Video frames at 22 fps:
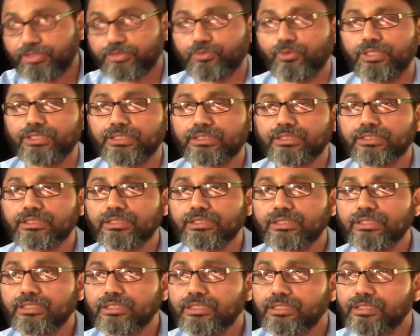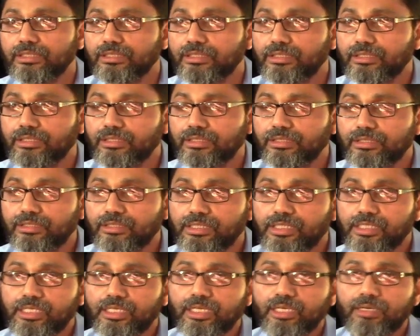the previous ones.
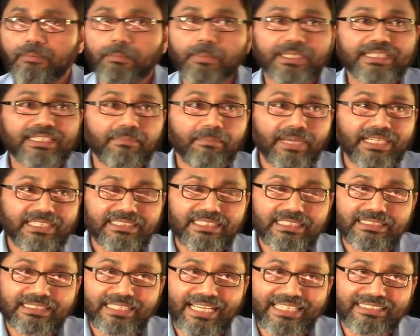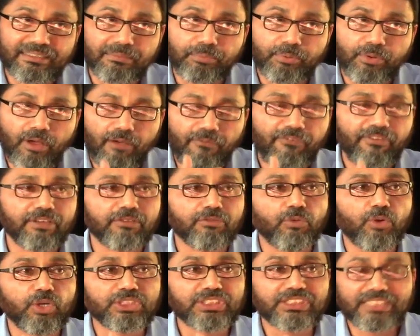But the message as a
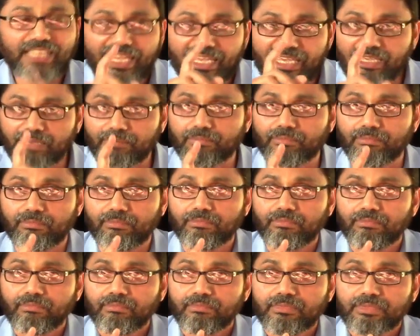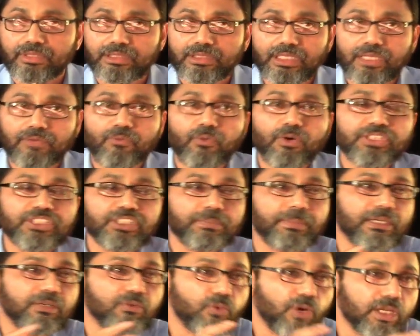prophet was same, they're
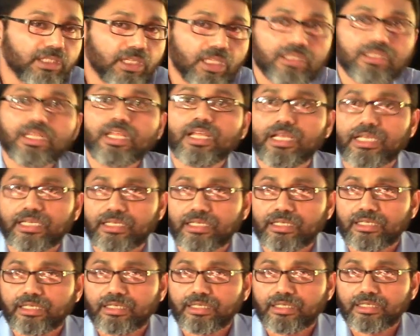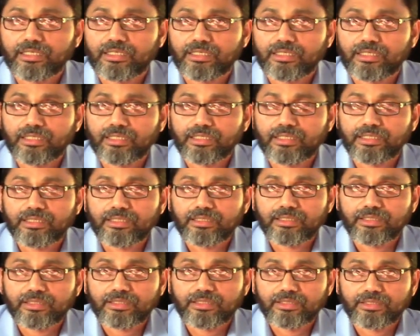worshipping one Allah.
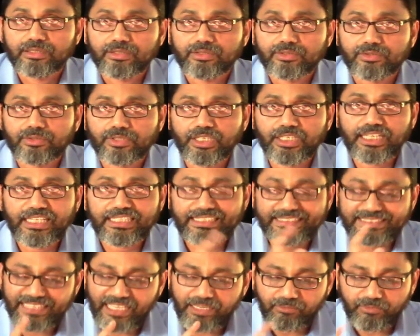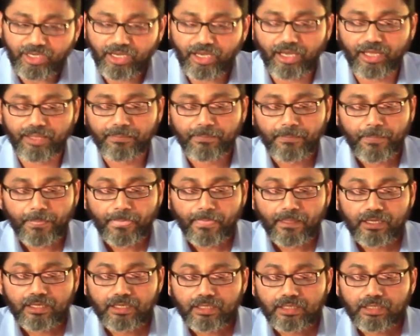Okay, and the same God.